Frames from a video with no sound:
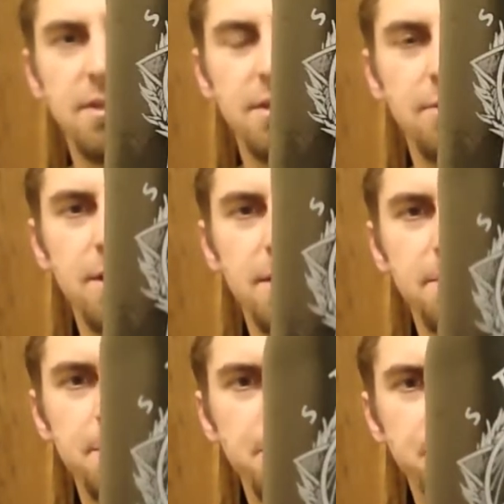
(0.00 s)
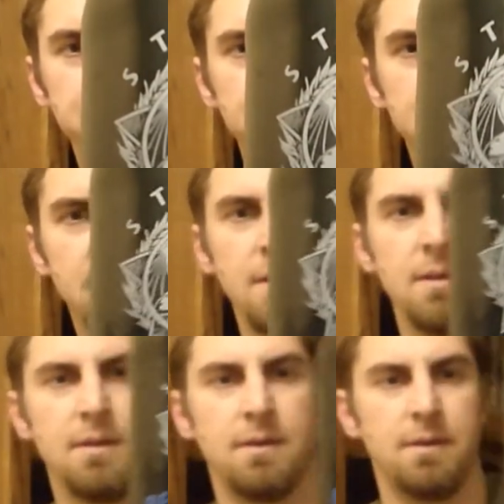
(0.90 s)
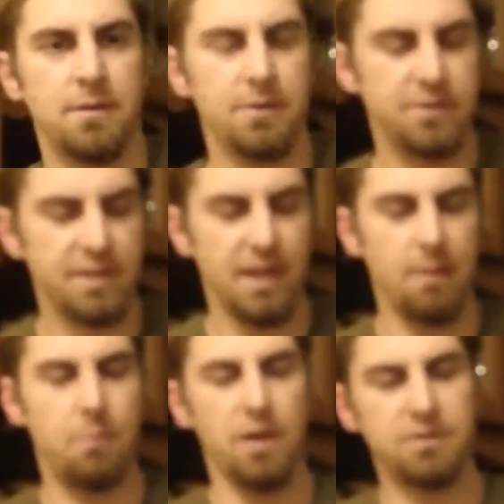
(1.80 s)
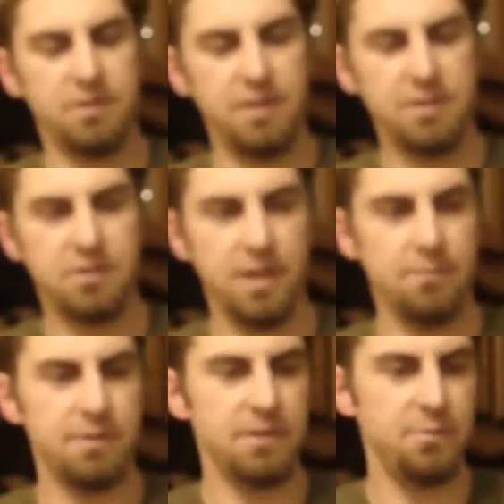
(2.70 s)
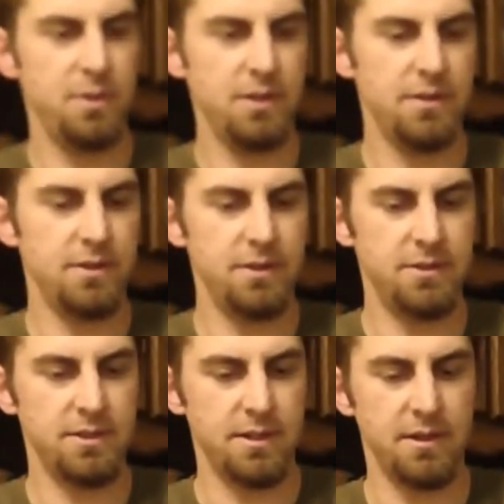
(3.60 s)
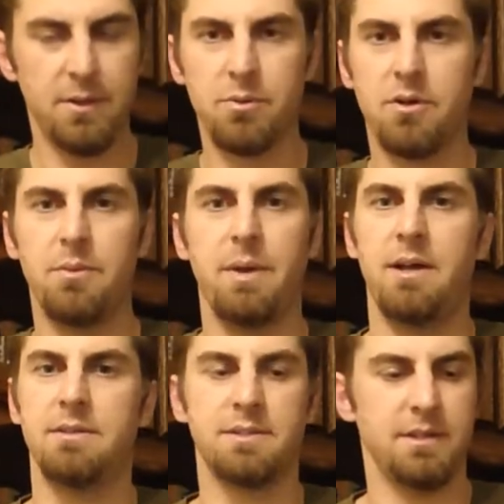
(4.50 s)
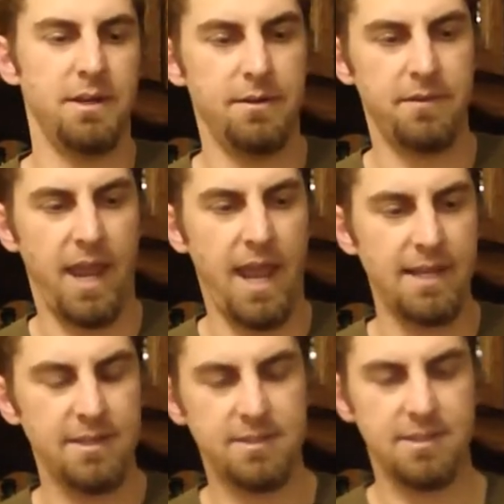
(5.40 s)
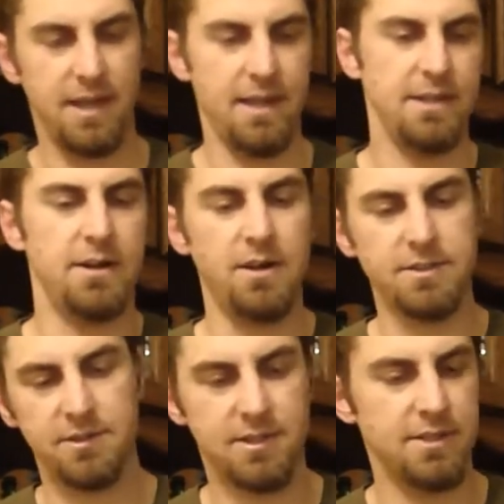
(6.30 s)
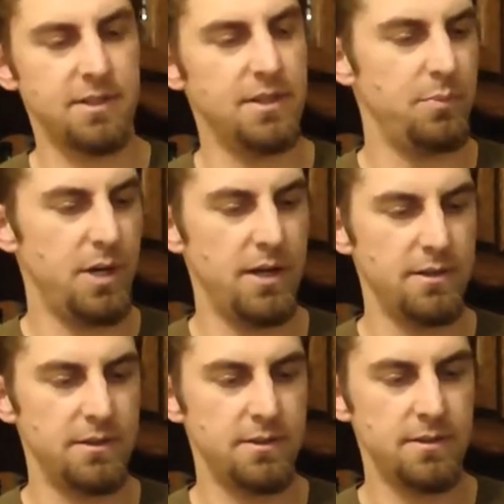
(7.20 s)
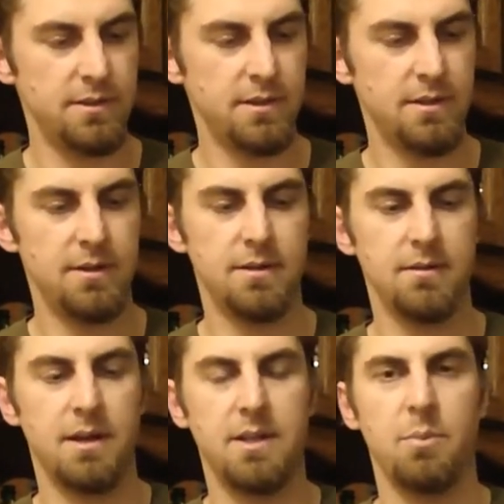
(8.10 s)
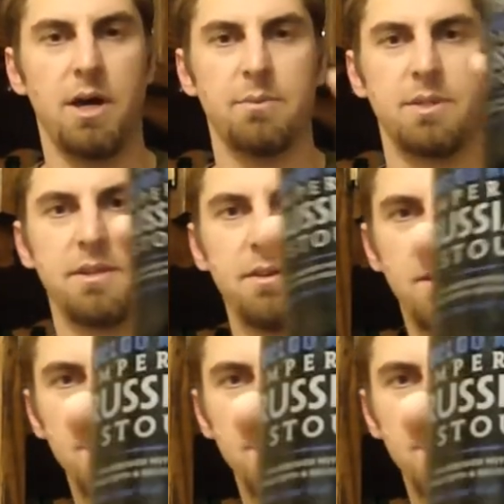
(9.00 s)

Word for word: the new one. They're using a Belgian yeast strain with this beer. They're using liberal amounts of anise, and it also says on the bottle right on the bottom that they're